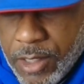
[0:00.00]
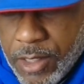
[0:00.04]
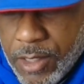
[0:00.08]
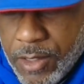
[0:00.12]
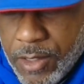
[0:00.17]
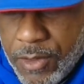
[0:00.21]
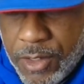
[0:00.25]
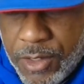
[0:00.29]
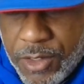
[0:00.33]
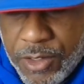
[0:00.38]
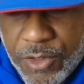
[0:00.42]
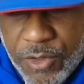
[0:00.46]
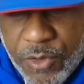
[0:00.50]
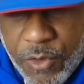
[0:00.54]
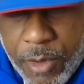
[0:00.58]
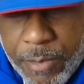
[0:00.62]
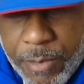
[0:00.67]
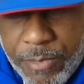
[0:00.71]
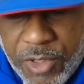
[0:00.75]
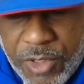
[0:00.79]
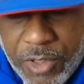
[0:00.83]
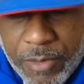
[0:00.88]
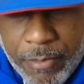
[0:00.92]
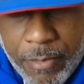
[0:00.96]
the
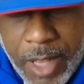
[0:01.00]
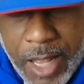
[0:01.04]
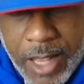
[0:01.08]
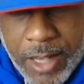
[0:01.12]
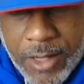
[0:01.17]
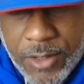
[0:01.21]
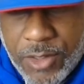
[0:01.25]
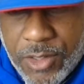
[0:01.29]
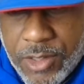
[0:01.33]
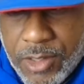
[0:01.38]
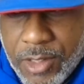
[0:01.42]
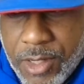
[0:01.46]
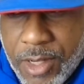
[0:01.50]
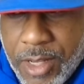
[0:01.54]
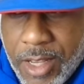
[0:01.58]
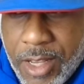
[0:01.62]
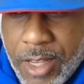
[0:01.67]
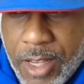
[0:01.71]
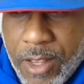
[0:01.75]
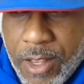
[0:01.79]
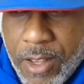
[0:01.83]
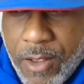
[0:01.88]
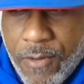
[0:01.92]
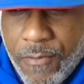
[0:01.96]
description box.
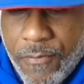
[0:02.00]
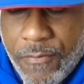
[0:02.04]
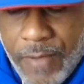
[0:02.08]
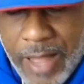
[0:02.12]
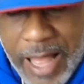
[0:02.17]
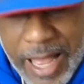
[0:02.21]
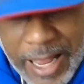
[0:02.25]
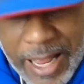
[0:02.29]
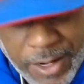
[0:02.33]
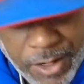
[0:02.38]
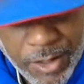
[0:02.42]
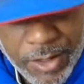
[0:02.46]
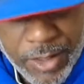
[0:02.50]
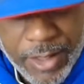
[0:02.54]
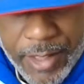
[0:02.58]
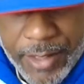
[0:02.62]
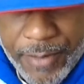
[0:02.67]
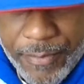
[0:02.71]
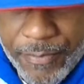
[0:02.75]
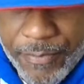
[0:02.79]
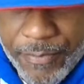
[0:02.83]
Finally,